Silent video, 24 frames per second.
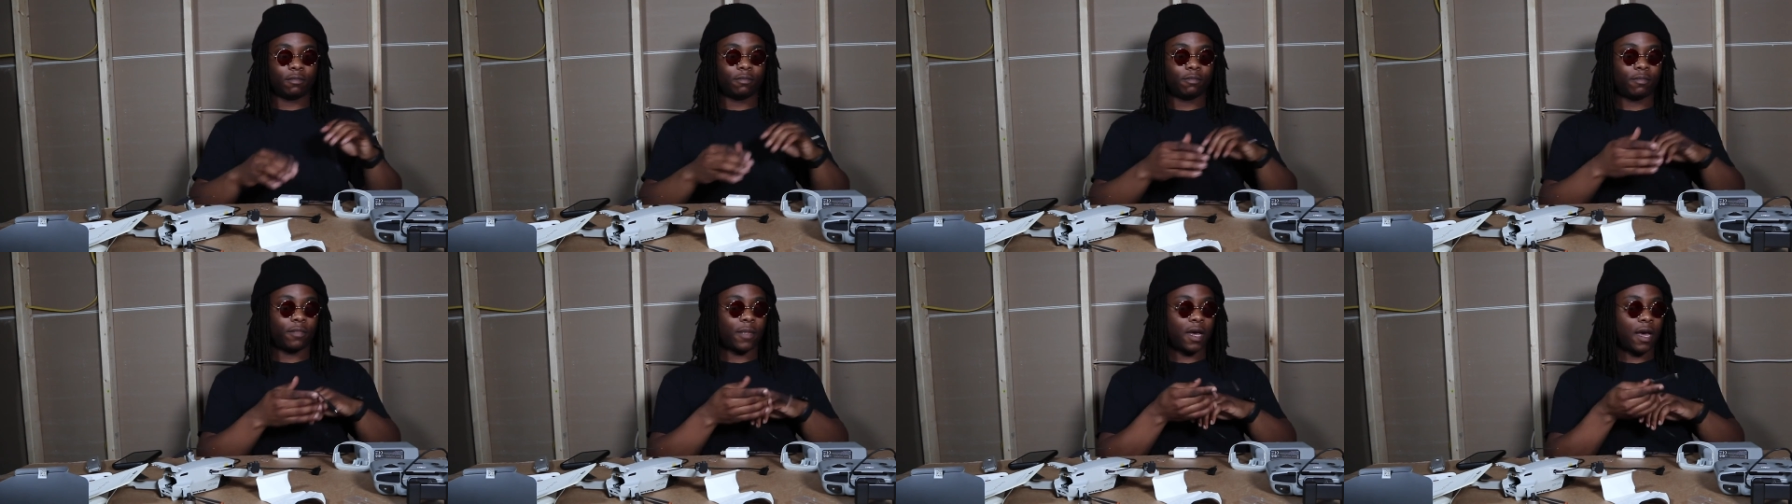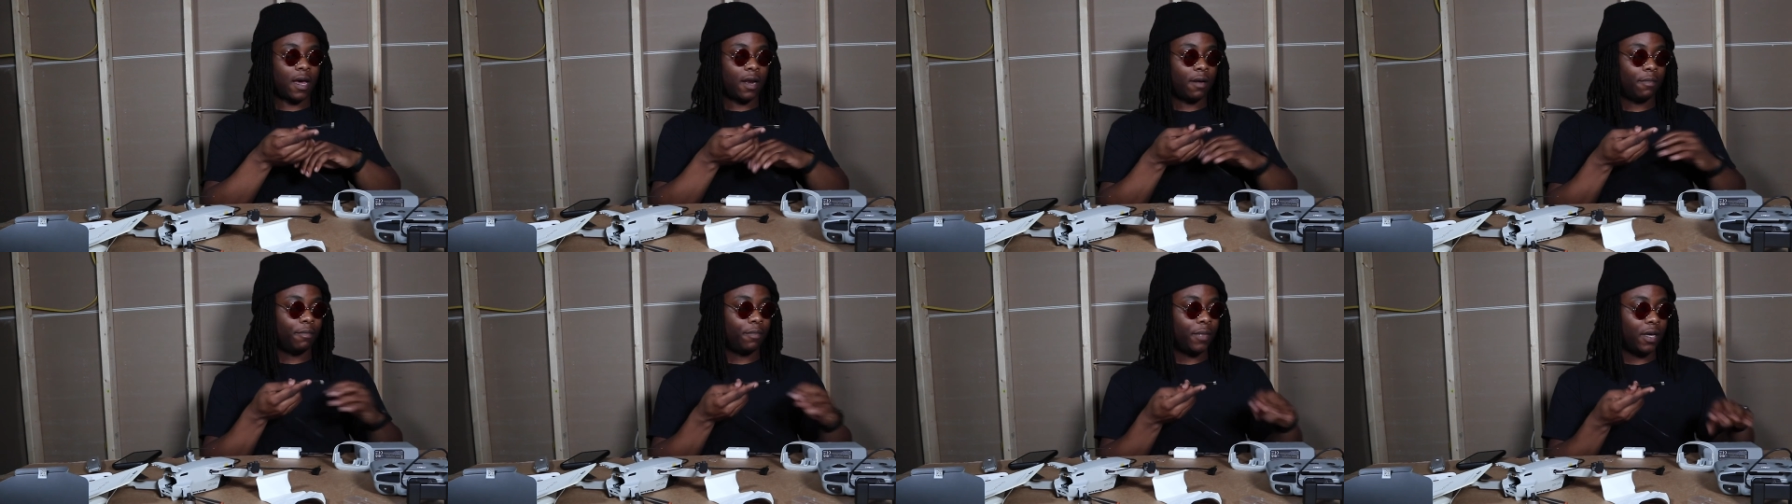
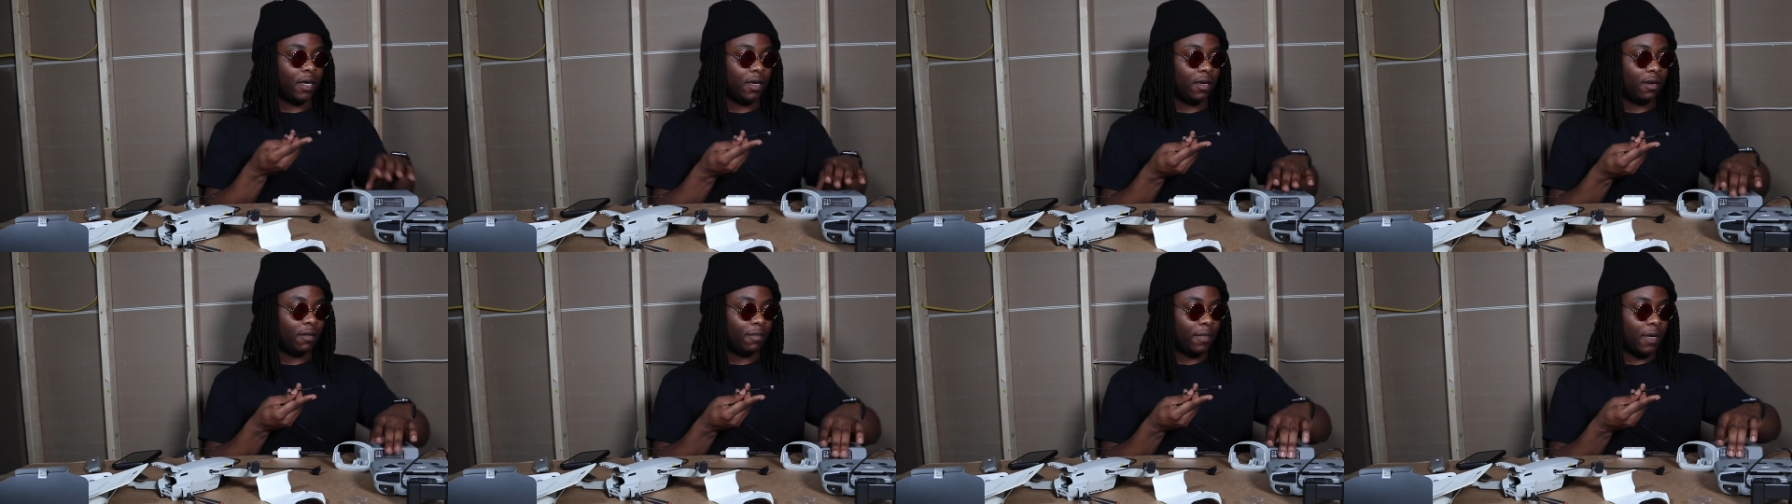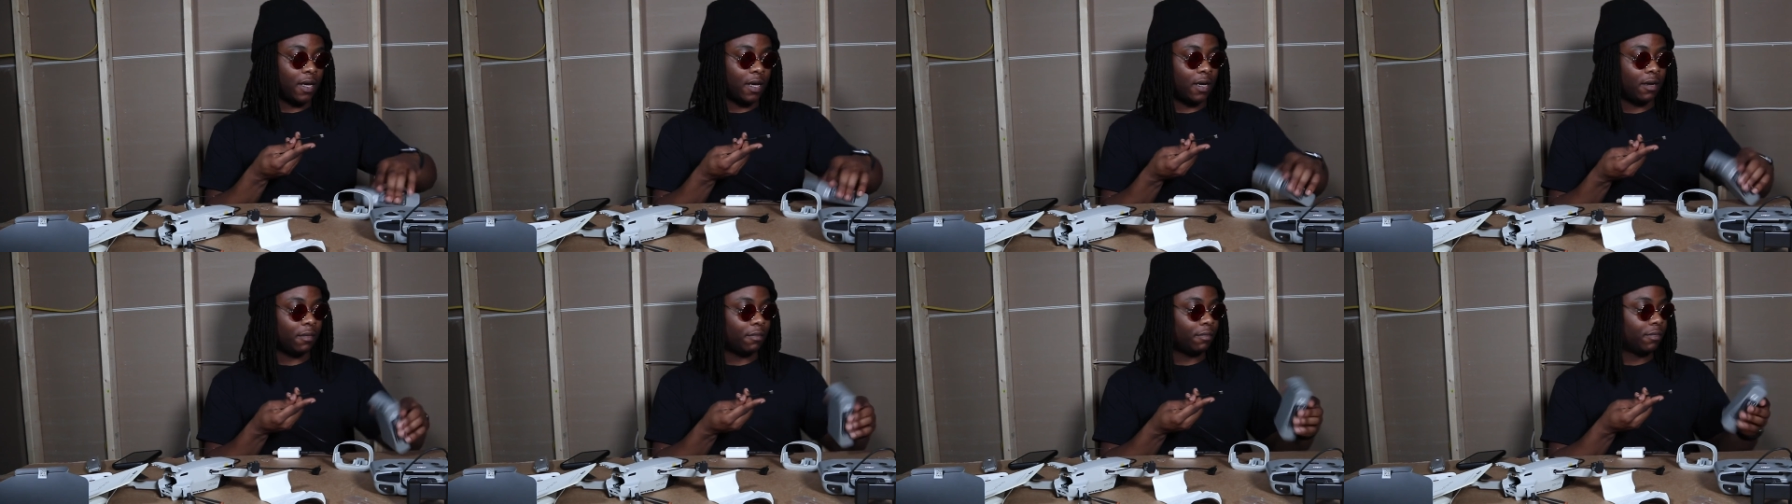Bada bang,
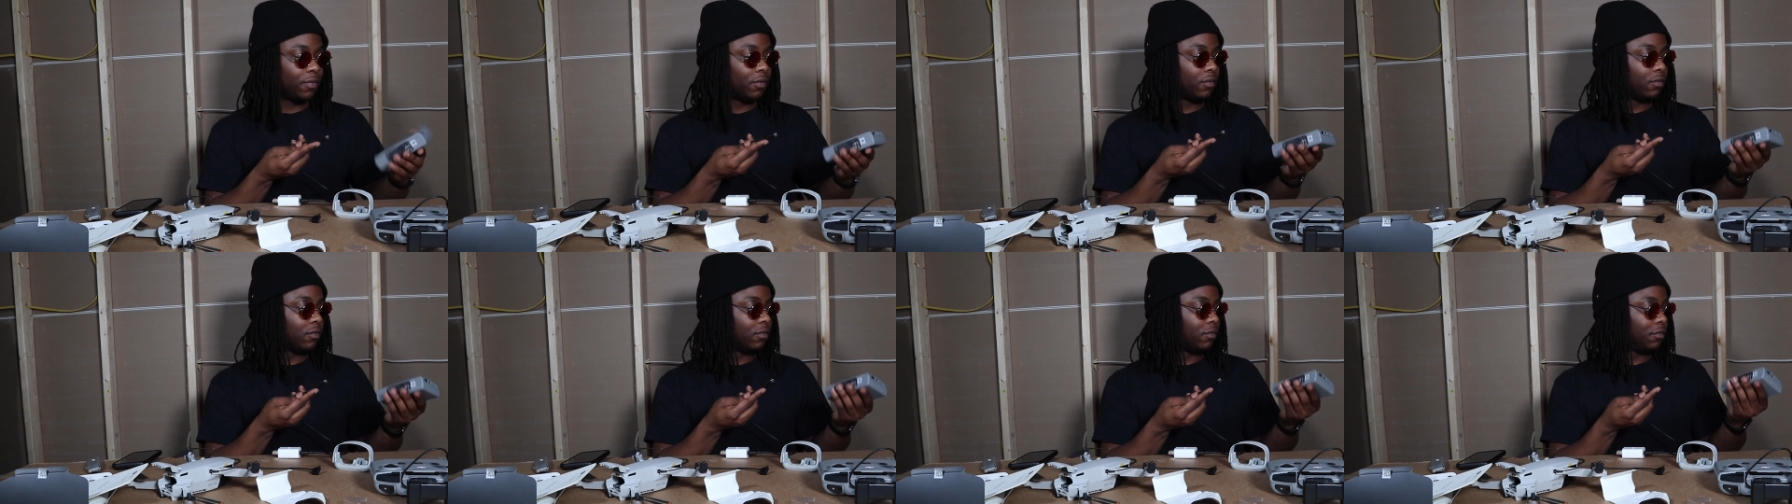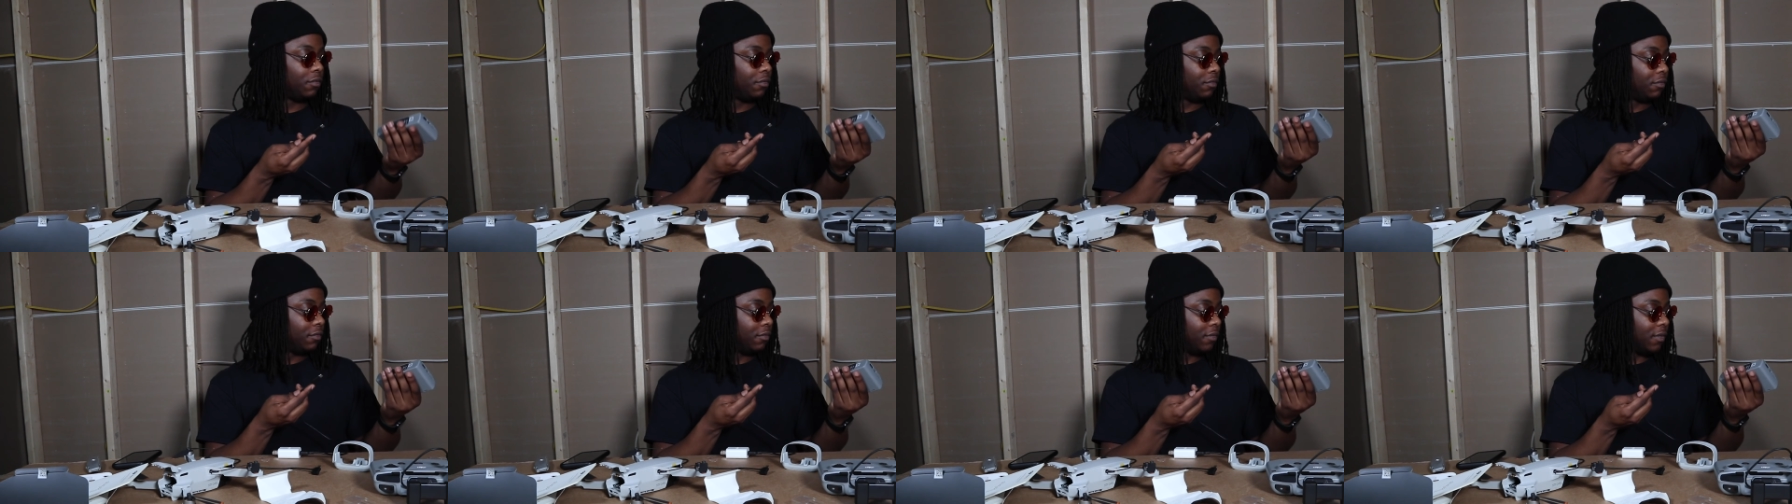bada
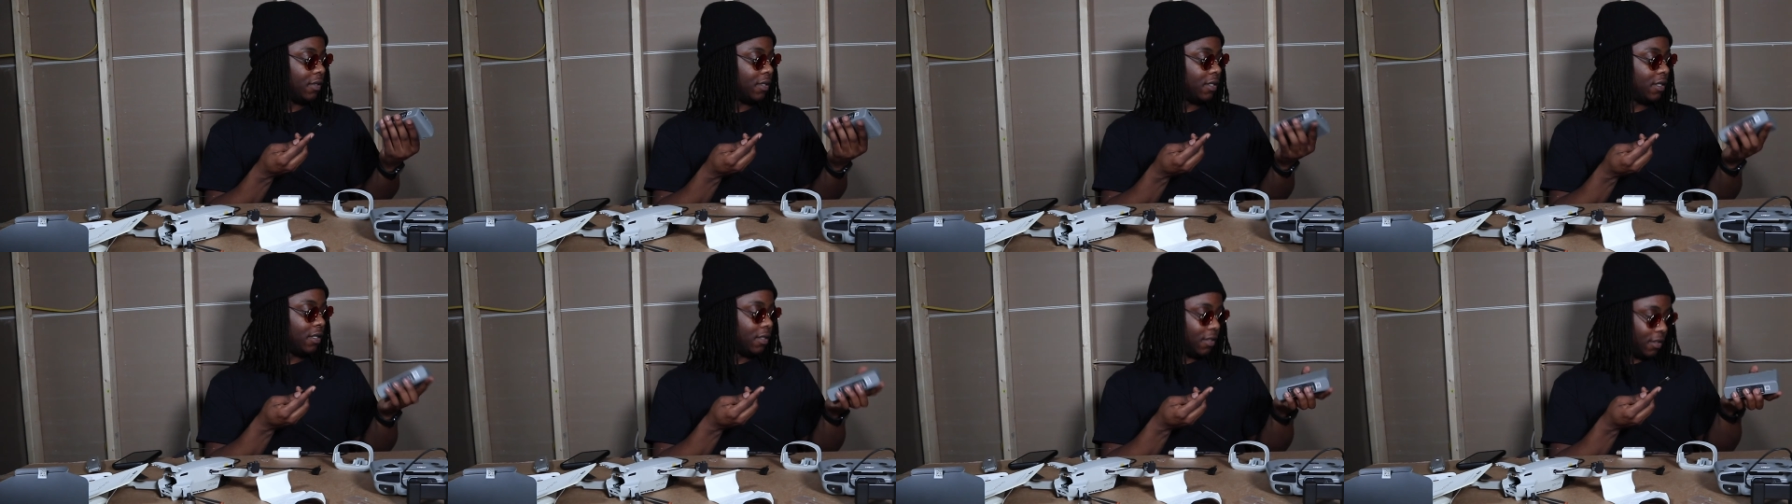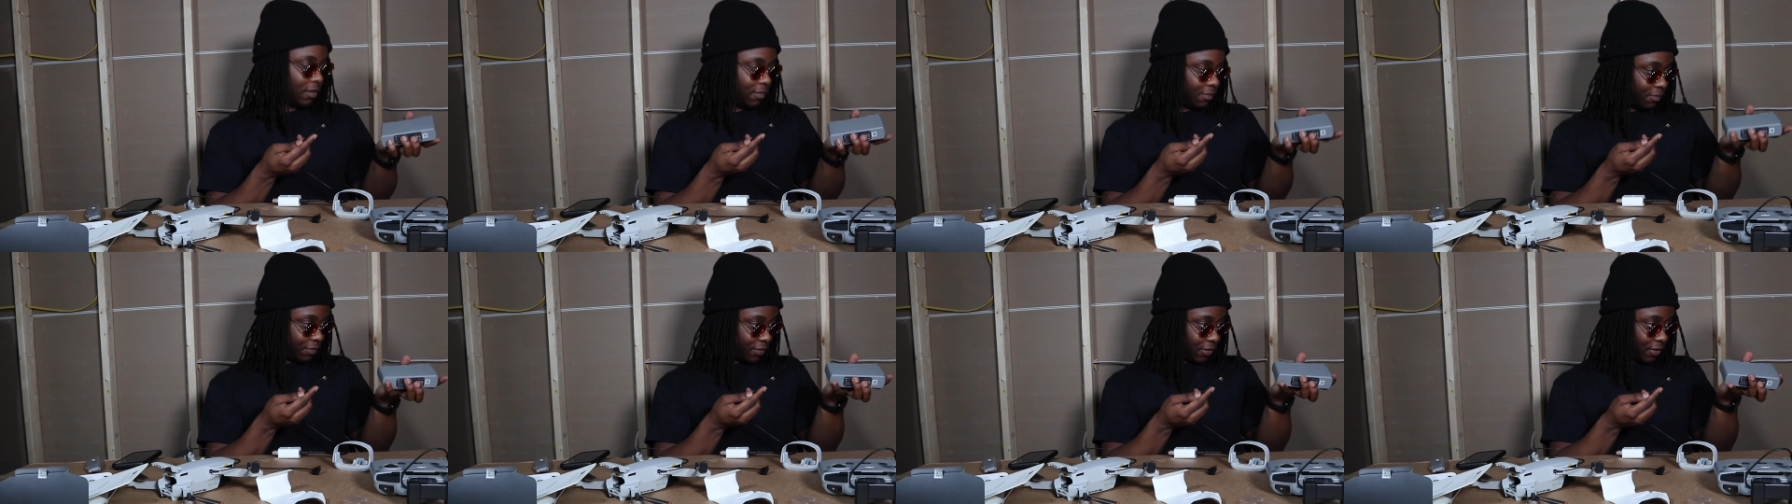boom. And then
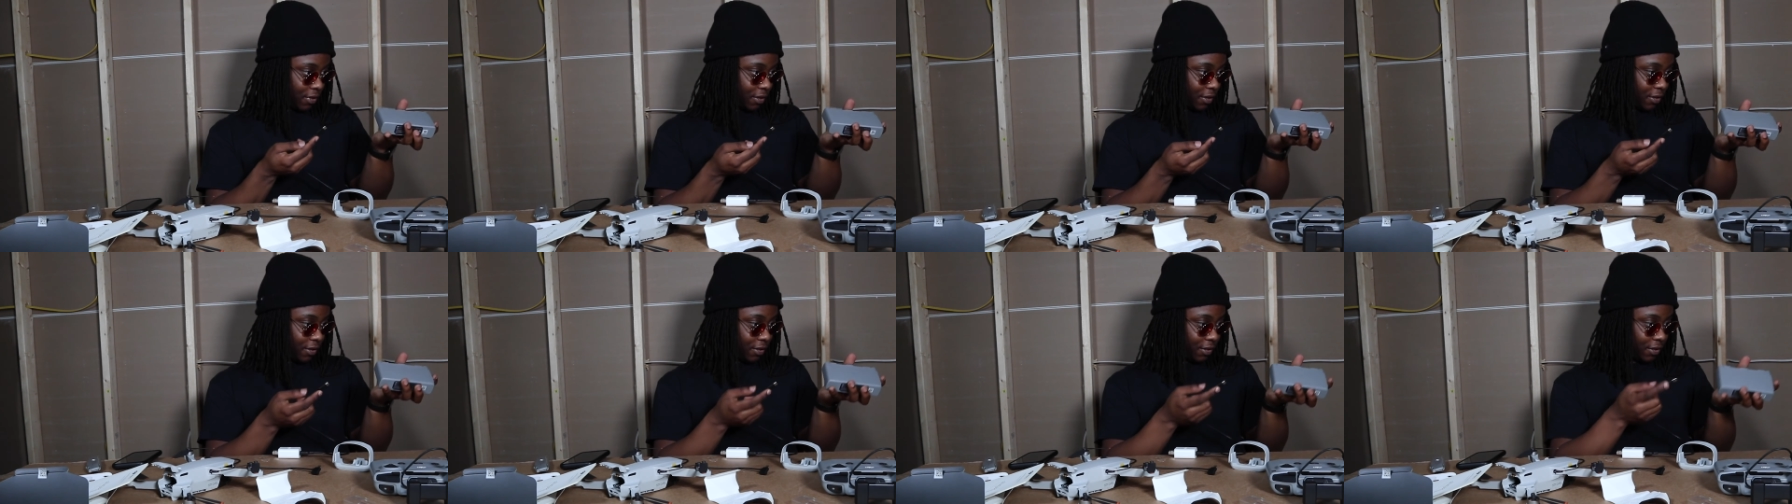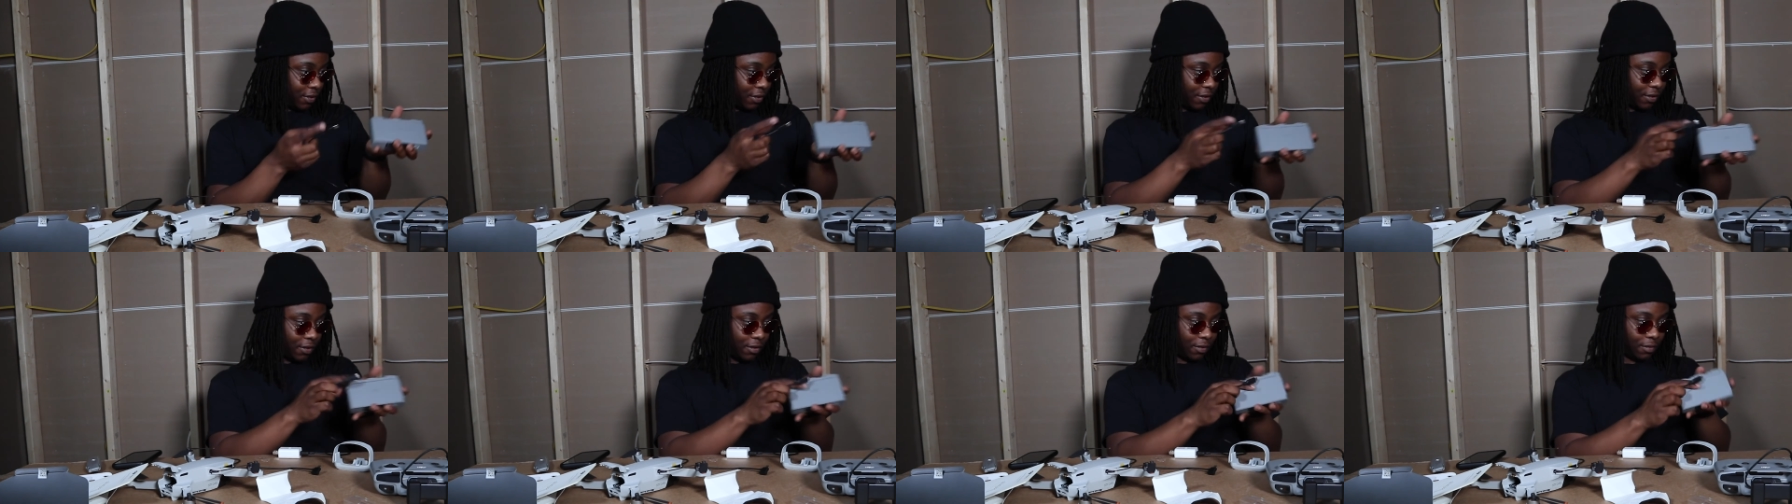I'm pretty
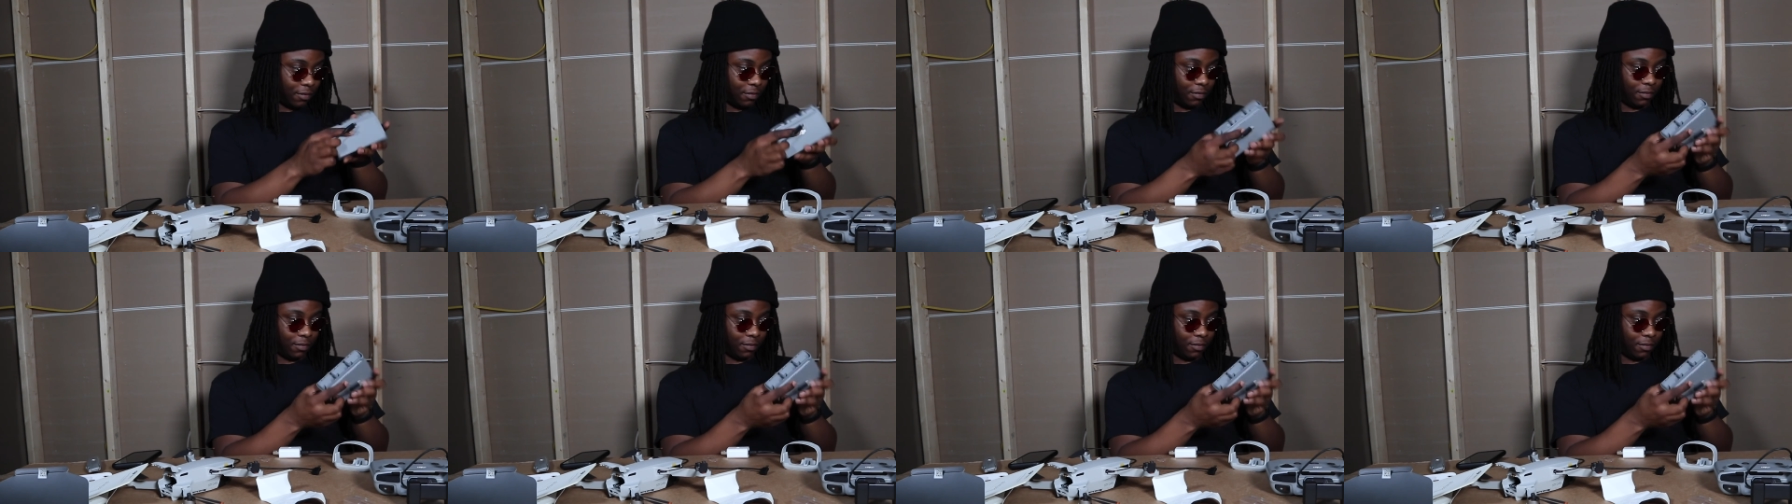sure